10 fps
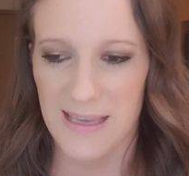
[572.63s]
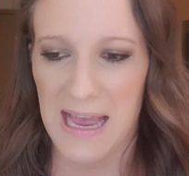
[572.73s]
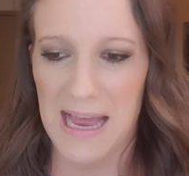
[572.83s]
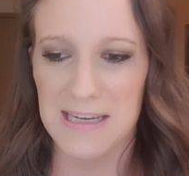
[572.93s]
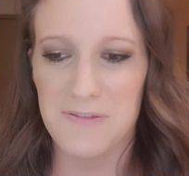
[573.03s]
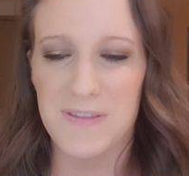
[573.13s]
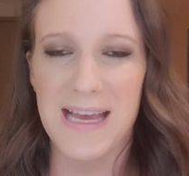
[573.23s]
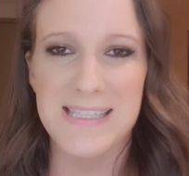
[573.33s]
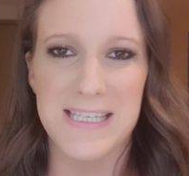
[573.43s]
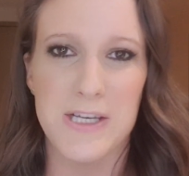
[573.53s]
And if
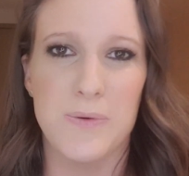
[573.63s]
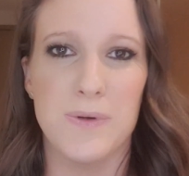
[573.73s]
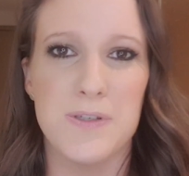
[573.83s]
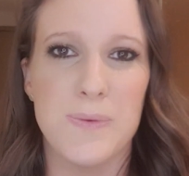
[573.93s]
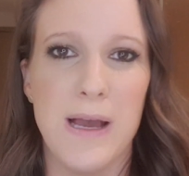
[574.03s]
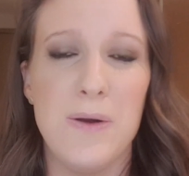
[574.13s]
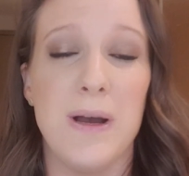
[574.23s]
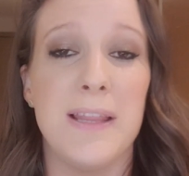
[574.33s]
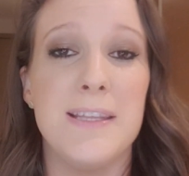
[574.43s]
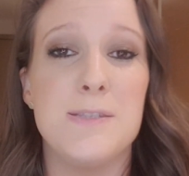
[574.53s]
that's equal as well,
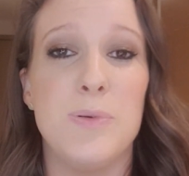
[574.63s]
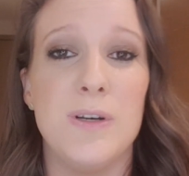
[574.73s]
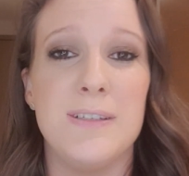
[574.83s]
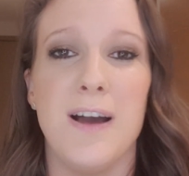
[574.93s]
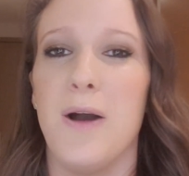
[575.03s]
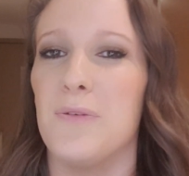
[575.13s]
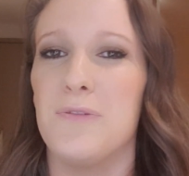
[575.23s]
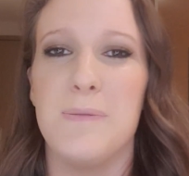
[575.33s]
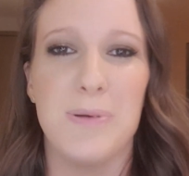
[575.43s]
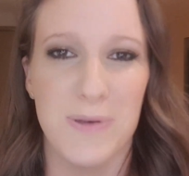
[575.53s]
at this point, I would
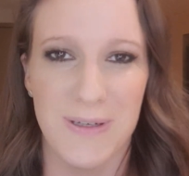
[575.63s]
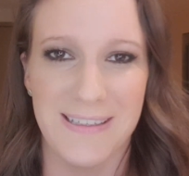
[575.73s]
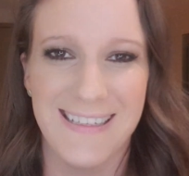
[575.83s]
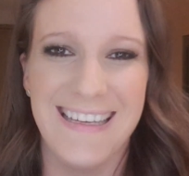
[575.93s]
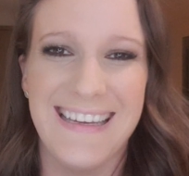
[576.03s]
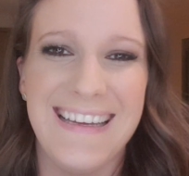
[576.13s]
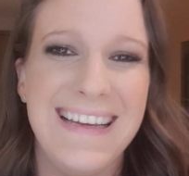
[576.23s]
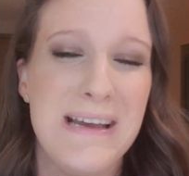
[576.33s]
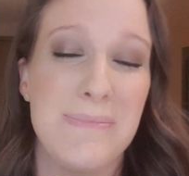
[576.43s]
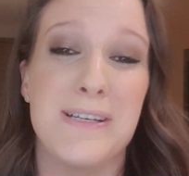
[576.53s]
flip a coin
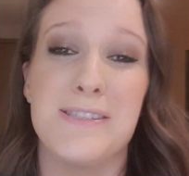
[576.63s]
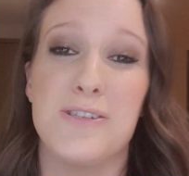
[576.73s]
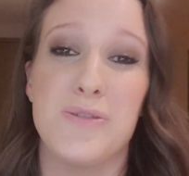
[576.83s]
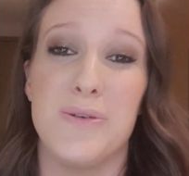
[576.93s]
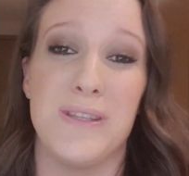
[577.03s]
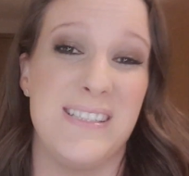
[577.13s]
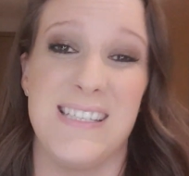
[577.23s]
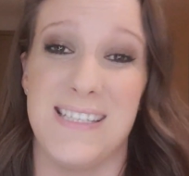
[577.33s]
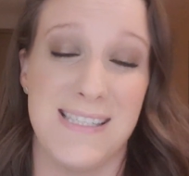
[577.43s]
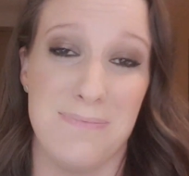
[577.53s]
because the truth is
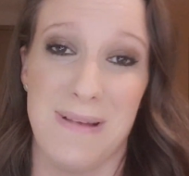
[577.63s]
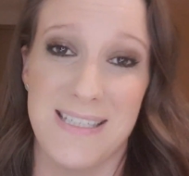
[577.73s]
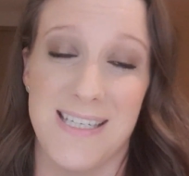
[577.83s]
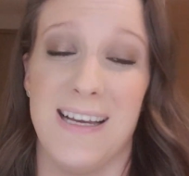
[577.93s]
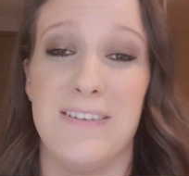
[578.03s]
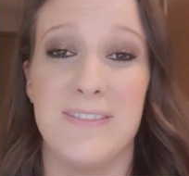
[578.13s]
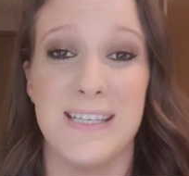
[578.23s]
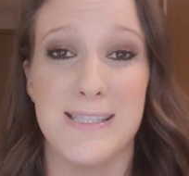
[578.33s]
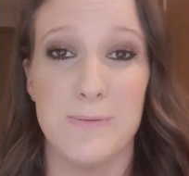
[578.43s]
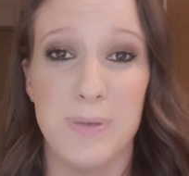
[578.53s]
it doesn't matter. If
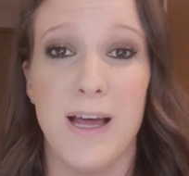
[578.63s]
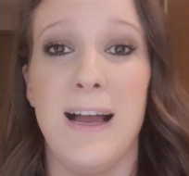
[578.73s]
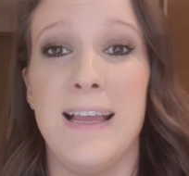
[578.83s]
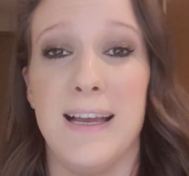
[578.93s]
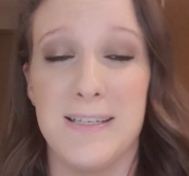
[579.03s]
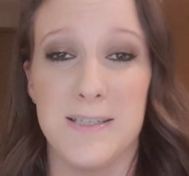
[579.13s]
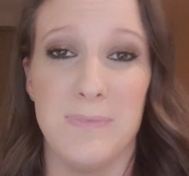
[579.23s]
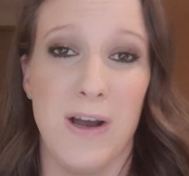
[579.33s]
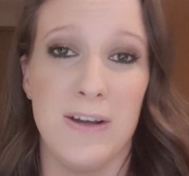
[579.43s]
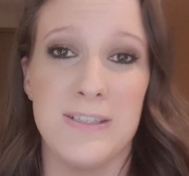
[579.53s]
there's supply and
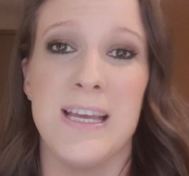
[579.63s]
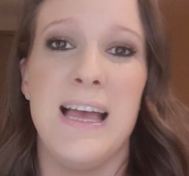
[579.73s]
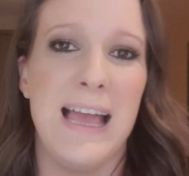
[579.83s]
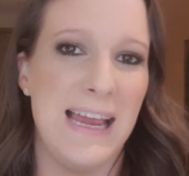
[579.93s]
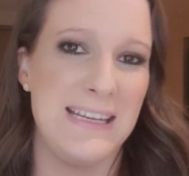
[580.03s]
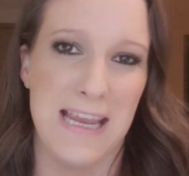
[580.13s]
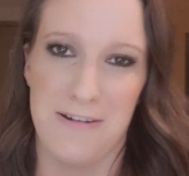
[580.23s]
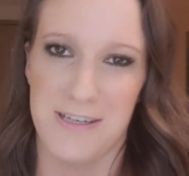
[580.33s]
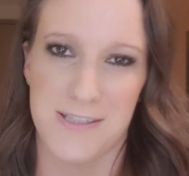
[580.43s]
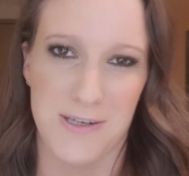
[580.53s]
demand, any
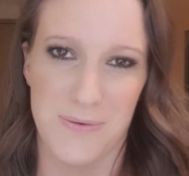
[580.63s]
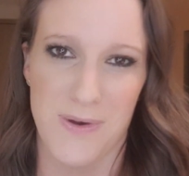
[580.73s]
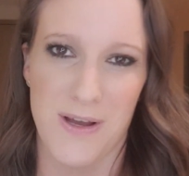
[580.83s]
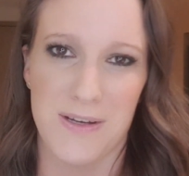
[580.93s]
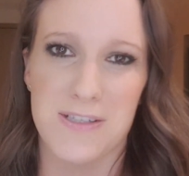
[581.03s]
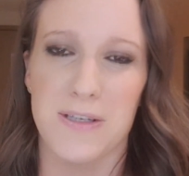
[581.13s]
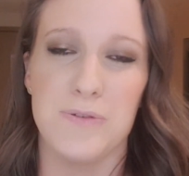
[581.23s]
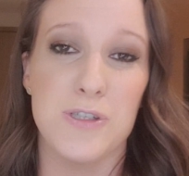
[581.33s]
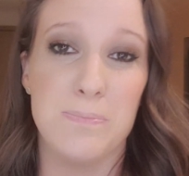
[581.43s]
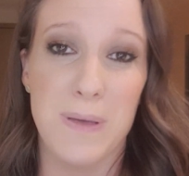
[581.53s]
area is going to work. So
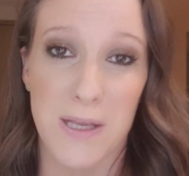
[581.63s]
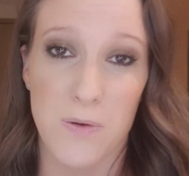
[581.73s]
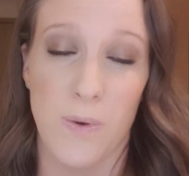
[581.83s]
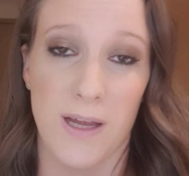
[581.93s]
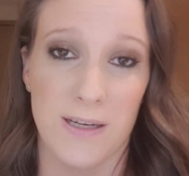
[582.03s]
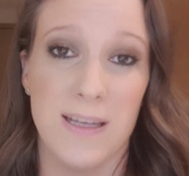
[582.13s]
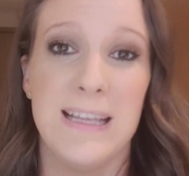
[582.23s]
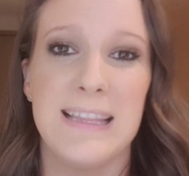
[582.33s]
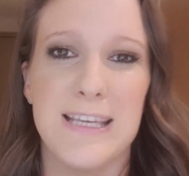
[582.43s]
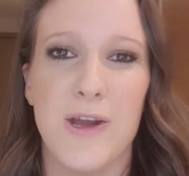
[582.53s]
just pick one.
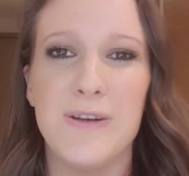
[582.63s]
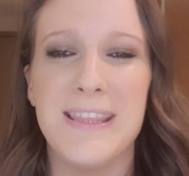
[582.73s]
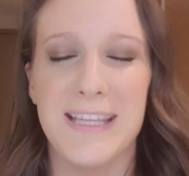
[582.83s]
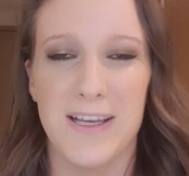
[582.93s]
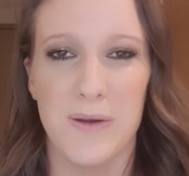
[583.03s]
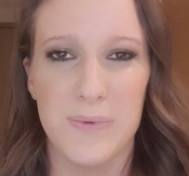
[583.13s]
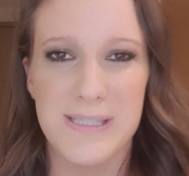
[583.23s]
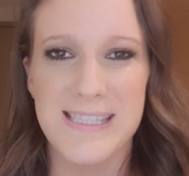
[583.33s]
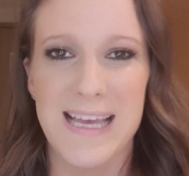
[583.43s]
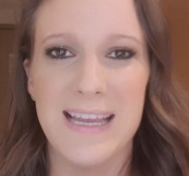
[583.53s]
The only thing I would
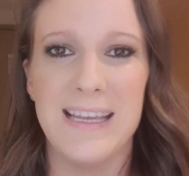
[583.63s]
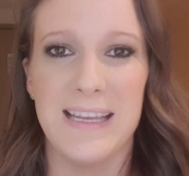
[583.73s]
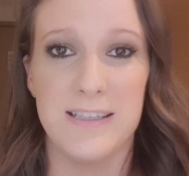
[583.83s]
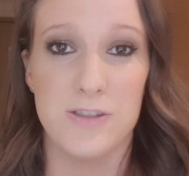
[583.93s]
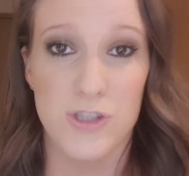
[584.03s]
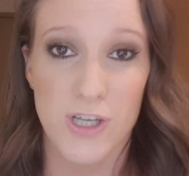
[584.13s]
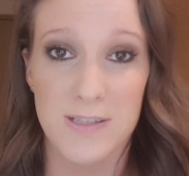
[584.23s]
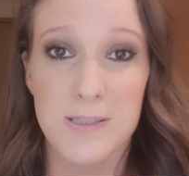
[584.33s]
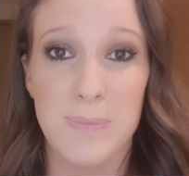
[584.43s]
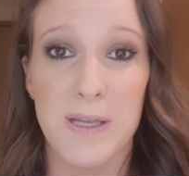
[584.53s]
say is
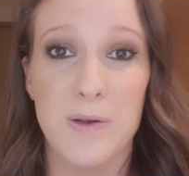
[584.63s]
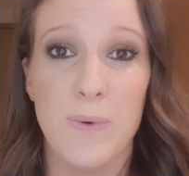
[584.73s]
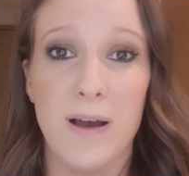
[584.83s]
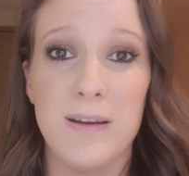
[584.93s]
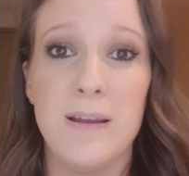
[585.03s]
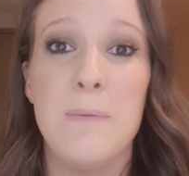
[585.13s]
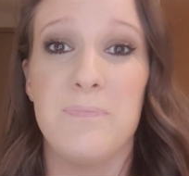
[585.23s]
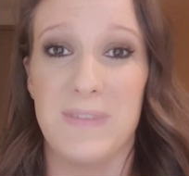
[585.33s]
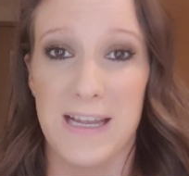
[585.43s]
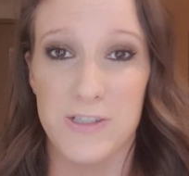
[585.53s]
just pick one
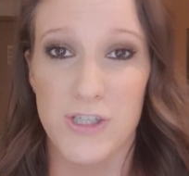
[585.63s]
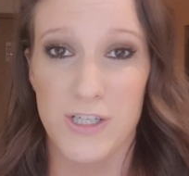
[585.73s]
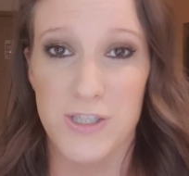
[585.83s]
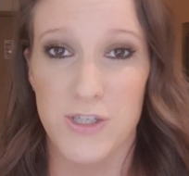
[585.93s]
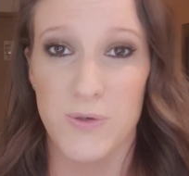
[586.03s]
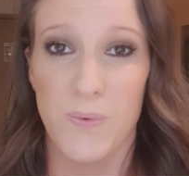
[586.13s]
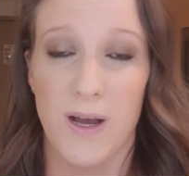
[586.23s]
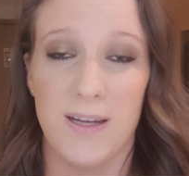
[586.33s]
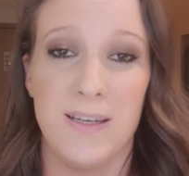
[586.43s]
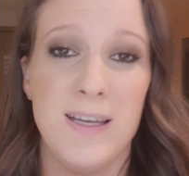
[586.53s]
and just do
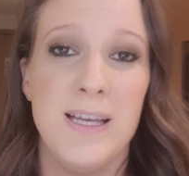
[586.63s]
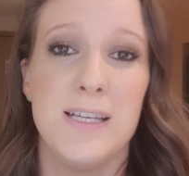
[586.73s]
one.